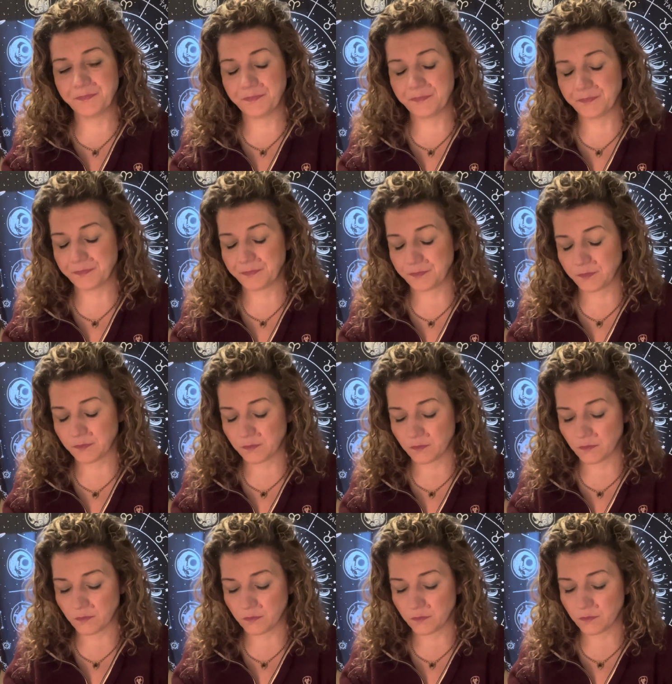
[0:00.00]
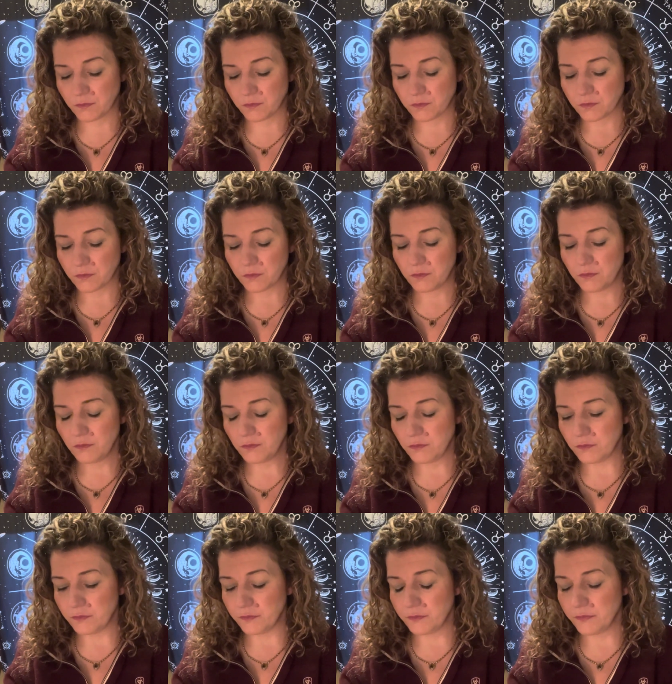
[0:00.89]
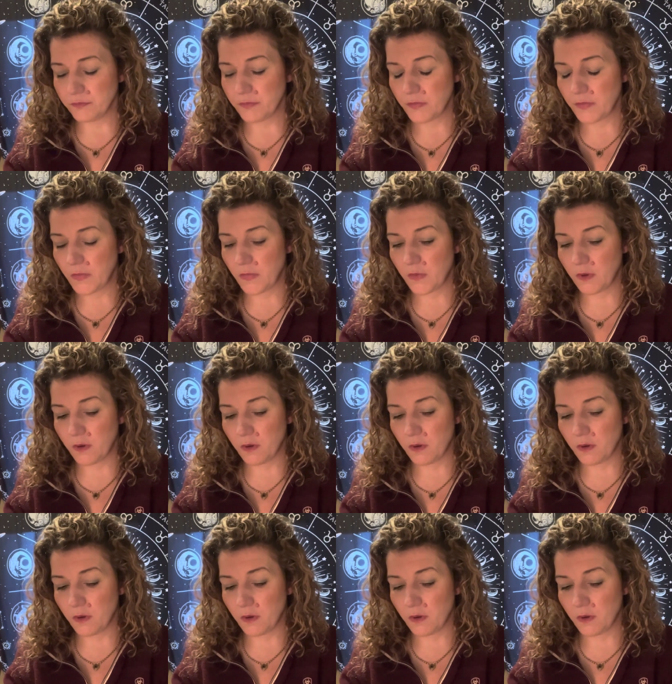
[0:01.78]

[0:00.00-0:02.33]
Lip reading: No one is speaking in this clip.